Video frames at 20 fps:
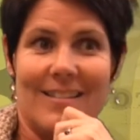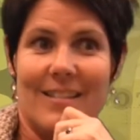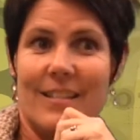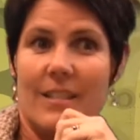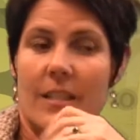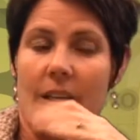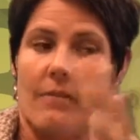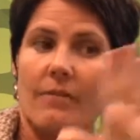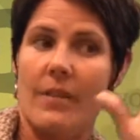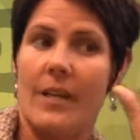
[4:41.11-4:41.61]

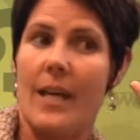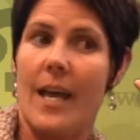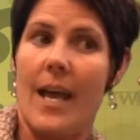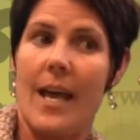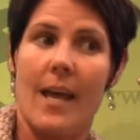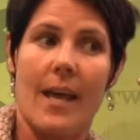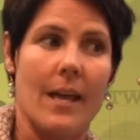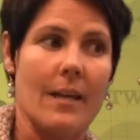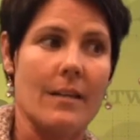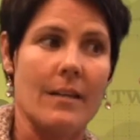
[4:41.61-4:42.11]
stuff that I
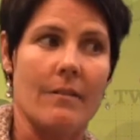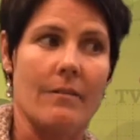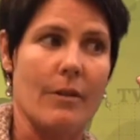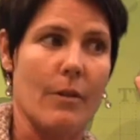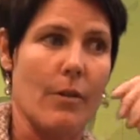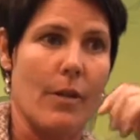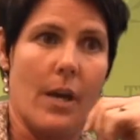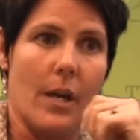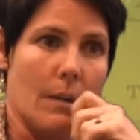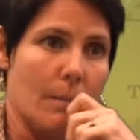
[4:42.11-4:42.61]
had never
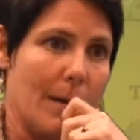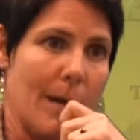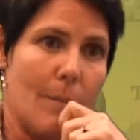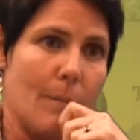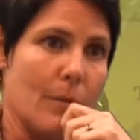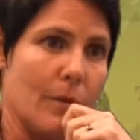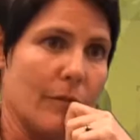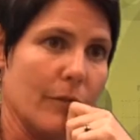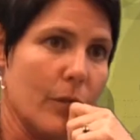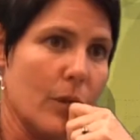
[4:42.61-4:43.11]
thought about
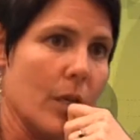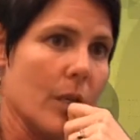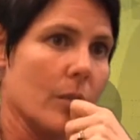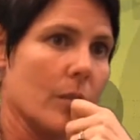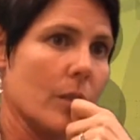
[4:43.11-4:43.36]
before.